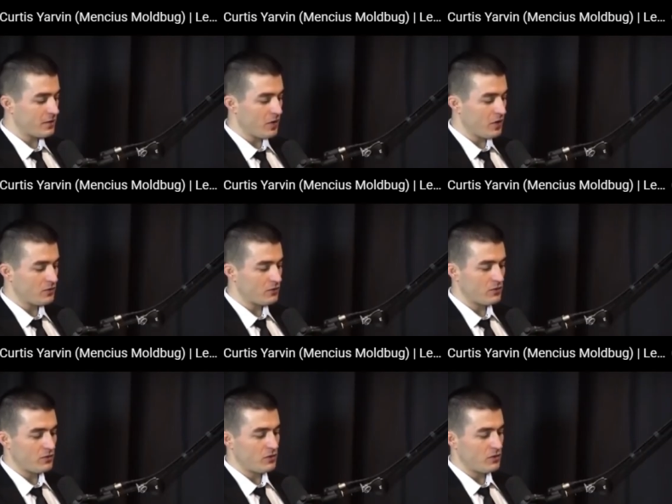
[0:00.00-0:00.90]
about
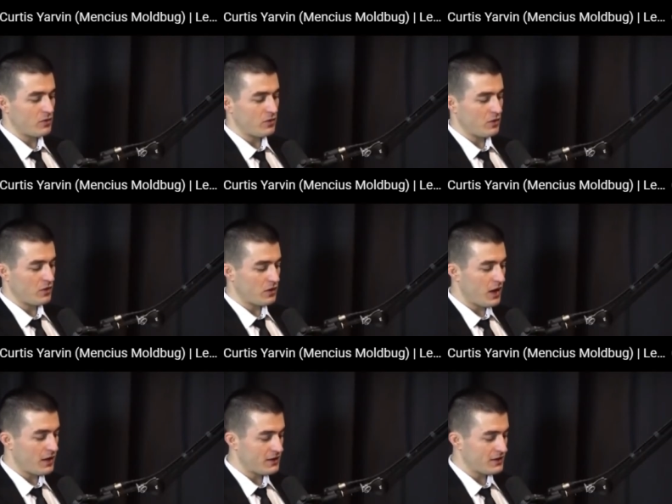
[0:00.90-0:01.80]
a
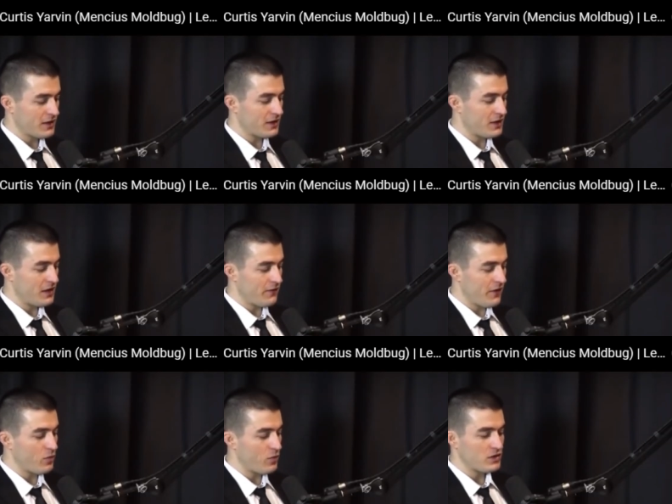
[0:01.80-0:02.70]
lot is like
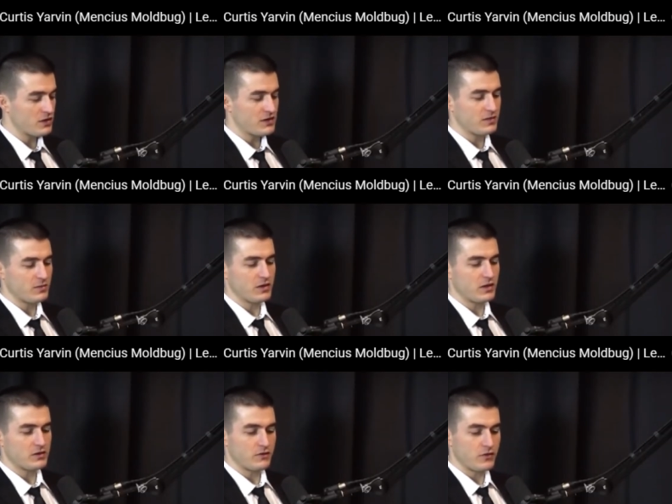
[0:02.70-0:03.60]
if I want to say something
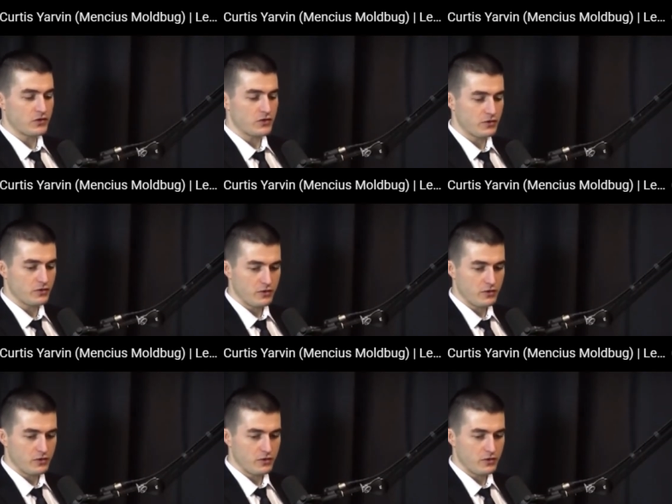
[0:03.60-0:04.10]
controversial,